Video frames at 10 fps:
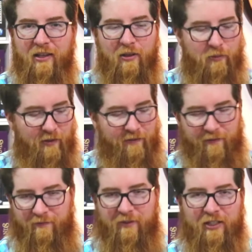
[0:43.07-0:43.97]
with
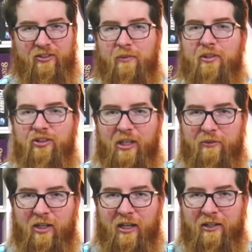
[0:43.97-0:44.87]
very similar shaped
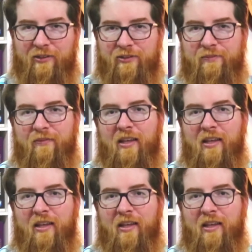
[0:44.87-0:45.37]
tiles,